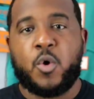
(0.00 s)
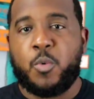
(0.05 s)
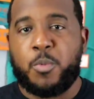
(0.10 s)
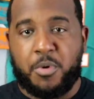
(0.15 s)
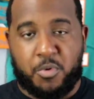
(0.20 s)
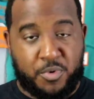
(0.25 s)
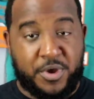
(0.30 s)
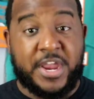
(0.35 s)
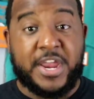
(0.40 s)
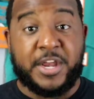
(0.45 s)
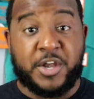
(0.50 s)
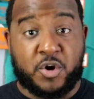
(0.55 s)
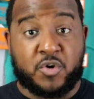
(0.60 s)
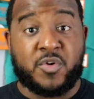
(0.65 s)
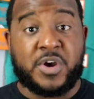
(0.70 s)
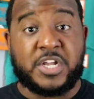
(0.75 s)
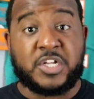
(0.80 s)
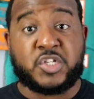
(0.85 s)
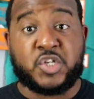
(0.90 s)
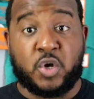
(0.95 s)
but we ain't a
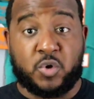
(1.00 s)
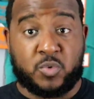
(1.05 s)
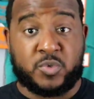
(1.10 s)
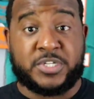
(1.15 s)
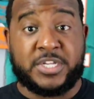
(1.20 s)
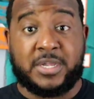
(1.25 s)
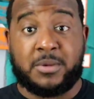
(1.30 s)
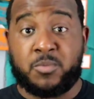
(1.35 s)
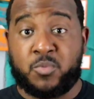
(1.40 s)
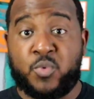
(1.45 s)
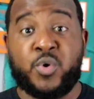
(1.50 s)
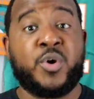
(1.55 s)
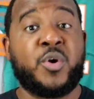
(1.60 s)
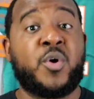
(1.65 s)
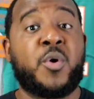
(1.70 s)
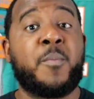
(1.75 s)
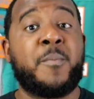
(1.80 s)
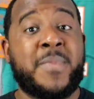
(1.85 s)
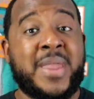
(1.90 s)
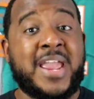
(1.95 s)
great zone team.
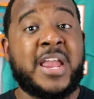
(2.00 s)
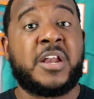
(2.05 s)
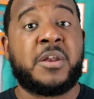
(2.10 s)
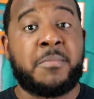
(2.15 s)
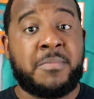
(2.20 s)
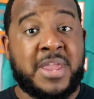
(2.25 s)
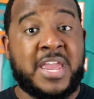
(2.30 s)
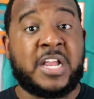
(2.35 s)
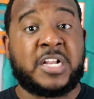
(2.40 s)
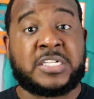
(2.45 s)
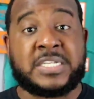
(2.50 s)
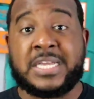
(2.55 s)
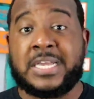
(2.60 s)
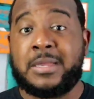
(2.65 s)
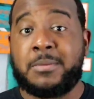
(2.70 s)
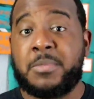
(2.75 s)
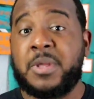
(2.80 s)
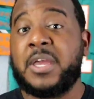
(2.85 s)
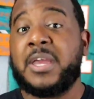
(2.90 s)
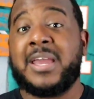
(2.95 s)
We're a man-to-man
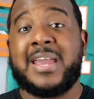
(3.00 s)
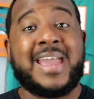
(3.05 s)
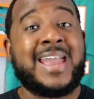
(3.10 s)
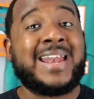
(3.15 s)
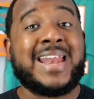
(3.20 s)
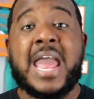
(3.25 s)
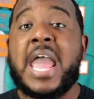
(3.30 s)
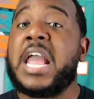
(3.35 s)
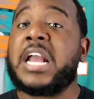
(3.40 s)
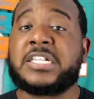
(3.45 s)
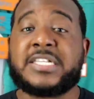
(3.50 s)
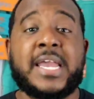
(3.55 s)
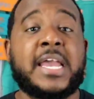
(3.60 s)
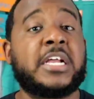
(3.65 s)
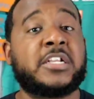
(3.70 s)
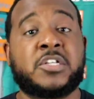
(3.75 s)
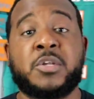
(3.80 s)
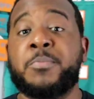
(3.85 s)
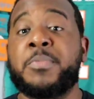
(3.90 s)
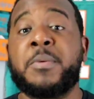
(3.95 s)
team, and X
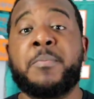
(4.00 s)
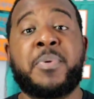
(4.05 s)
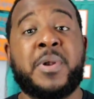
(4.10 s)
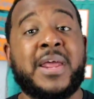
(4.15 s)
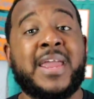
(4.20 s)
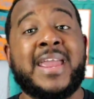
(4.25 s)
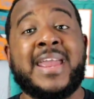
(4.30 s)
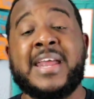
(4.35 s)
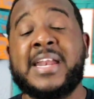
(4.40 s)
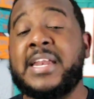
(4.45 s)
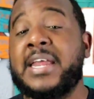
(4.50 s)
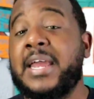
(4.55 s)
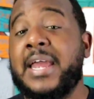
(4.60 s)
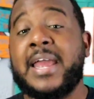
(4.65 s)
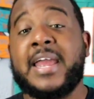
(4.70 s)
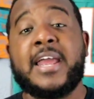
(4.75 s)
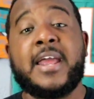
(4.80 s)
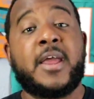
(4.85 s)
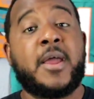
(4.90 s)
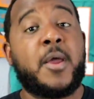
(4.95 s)
hasn't been playing
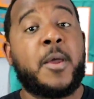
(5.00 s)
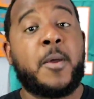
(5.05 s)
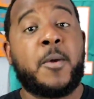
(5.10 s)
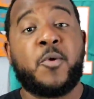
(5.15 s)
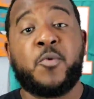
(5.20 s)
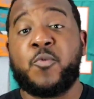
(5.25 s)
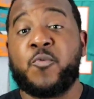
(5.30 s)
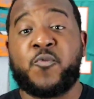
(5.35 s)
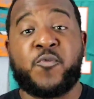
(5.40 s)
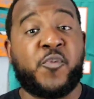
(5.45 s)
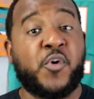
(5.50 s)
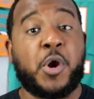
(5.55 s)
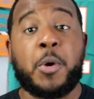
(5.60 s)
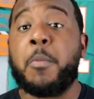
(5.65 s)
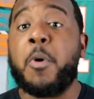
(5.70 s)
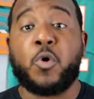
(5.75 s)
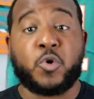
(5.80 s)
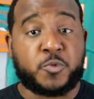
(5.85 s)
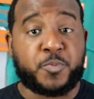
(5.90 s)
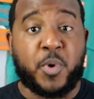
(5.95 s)
for the
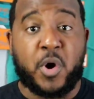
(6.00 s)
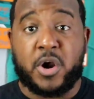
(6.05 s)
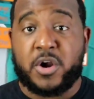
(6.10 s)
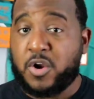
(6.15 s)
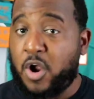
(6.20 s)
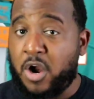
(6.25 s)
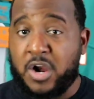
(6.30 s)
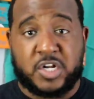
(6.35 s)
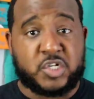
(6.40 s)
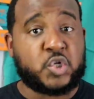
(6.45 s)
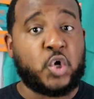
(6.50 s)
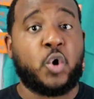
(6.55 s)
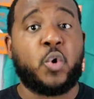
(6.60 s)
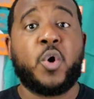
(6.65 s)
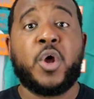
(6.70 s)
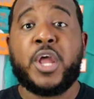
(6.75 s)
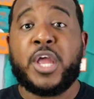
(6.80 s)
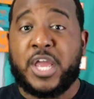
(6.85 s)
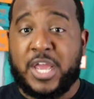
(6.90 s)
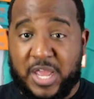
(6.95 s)
most part. All right,
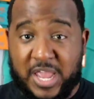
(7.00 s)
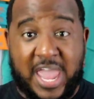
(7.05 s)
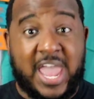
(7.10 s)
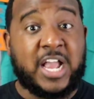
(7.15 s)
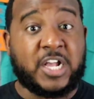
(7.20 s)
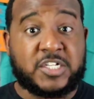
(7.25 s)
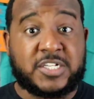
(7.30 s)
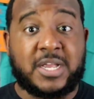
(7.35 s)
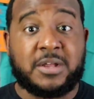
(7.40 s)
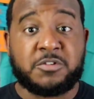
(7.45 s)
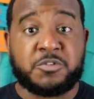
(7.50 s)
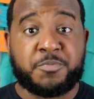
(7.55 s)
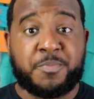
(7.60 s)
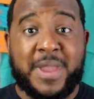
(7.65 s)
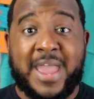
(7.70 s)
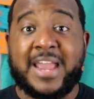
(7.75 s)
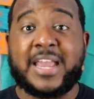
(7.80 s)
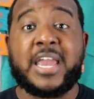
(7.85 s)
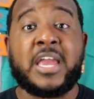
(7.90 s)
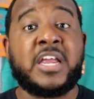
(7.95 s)
so X comes
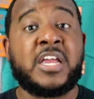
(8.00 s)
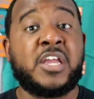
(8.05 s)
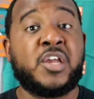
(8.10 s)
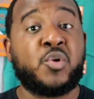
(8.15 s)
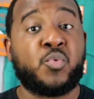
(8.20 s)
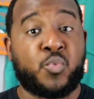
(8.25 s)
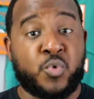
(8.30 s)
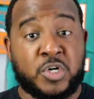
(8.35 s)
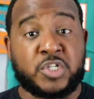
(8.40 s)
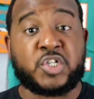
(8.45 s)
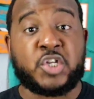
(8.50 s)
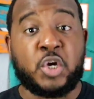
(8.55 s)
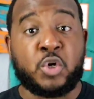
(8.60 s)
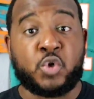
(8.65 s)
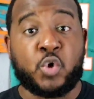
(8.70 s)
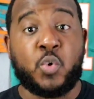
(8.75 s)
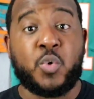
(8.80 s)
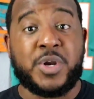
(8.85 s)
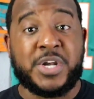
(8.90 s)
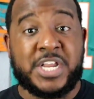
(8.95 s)
back, and we're still
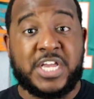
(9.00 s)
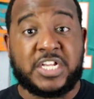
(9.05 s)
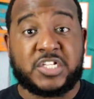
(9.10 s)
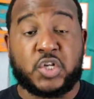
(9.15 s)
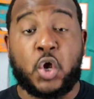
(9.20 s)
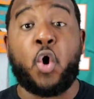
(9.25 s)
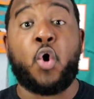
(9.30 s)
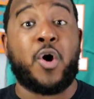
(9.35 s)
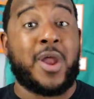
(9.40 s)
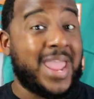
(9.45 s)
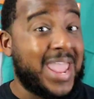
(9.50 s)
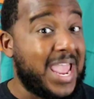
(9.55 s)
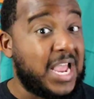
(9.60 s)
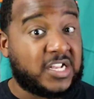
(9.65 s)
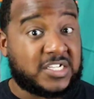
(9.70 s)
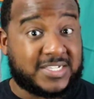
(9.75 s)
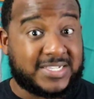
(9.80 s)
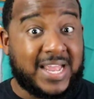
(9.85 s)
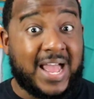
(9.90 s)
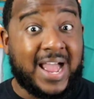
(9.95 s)
doing this. On
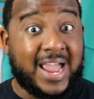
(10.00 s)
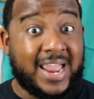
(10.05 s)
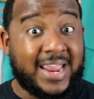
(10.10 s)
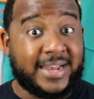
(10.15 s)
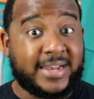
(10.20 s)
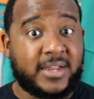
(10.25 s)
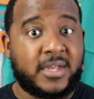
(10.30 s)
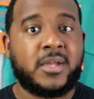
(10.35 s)
X side,